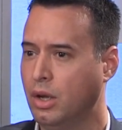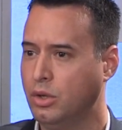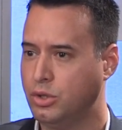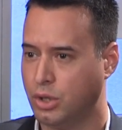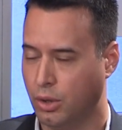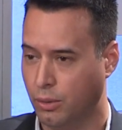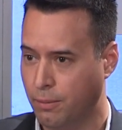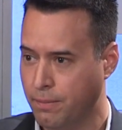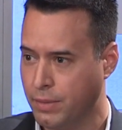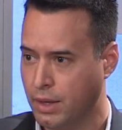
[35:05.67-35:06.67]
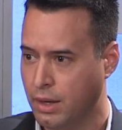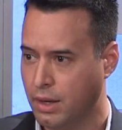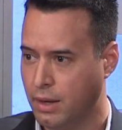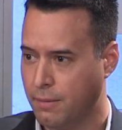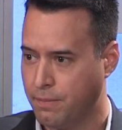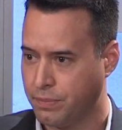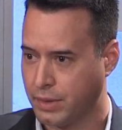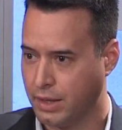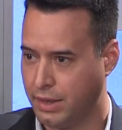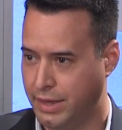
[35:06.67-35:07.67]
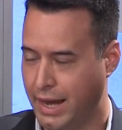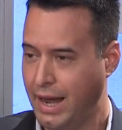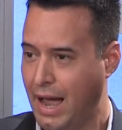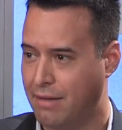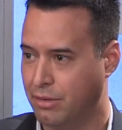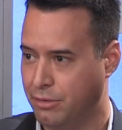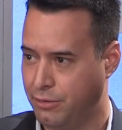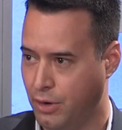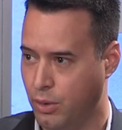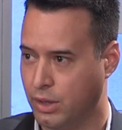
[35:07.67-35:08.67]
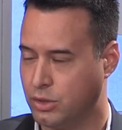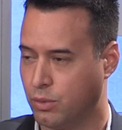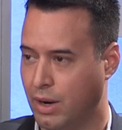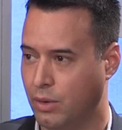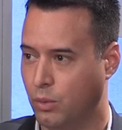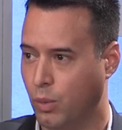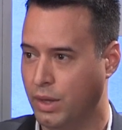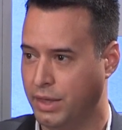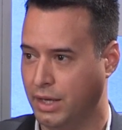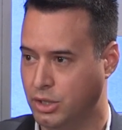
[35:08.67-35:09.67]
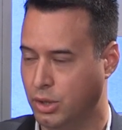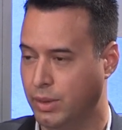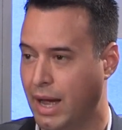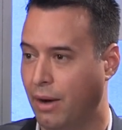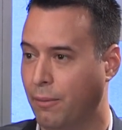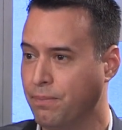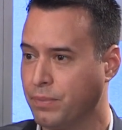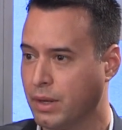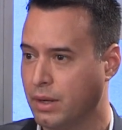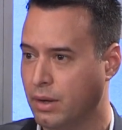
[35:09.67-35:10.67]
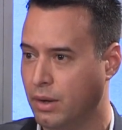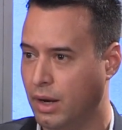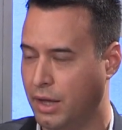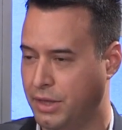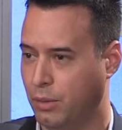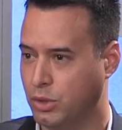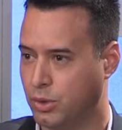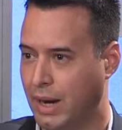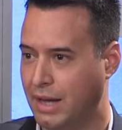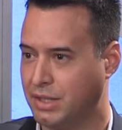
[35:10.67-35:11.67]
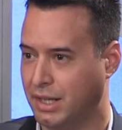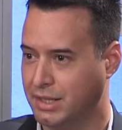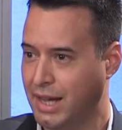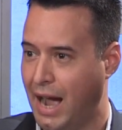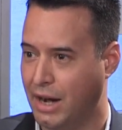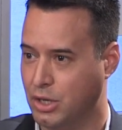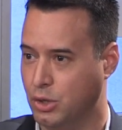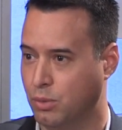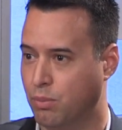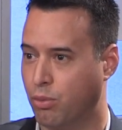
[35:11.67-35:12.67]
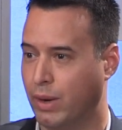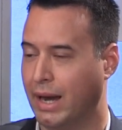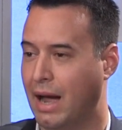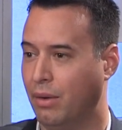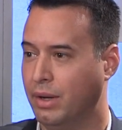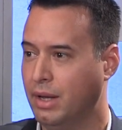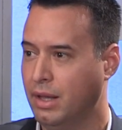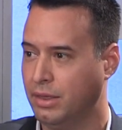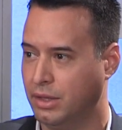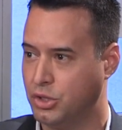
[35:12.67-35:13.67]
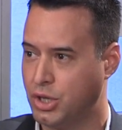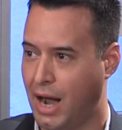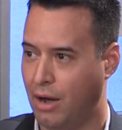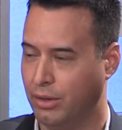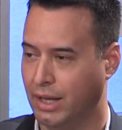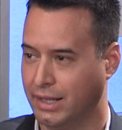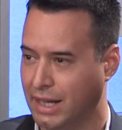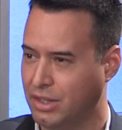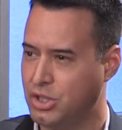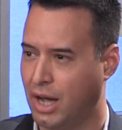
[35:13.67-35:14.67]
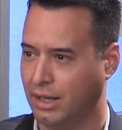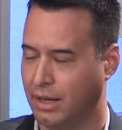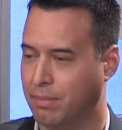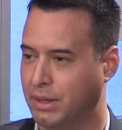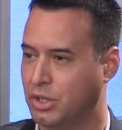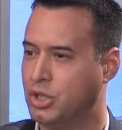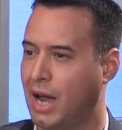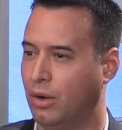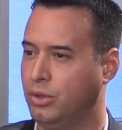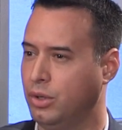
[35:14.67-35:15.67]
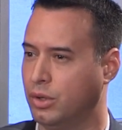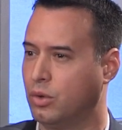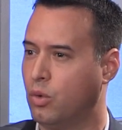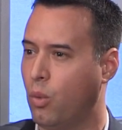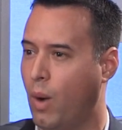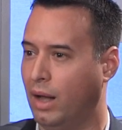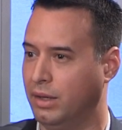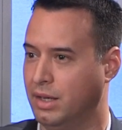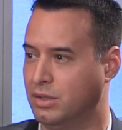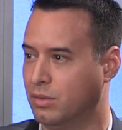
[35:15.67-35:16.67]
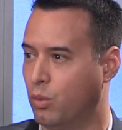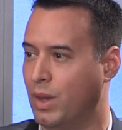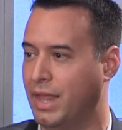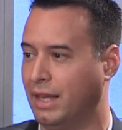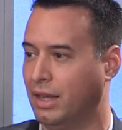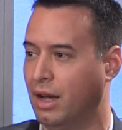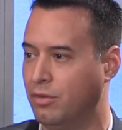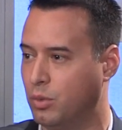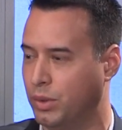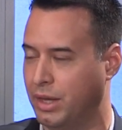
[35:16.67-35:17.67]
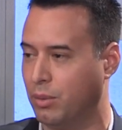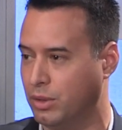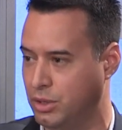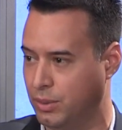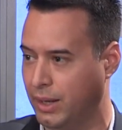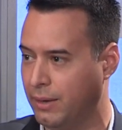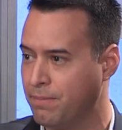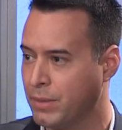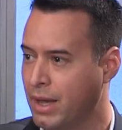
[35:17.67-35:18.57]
So they have a focus around what they do. Now, I think what you're asking is, how do you bring out the childlike, not the childlike, but the childhood qualities of when they loved what they were doing?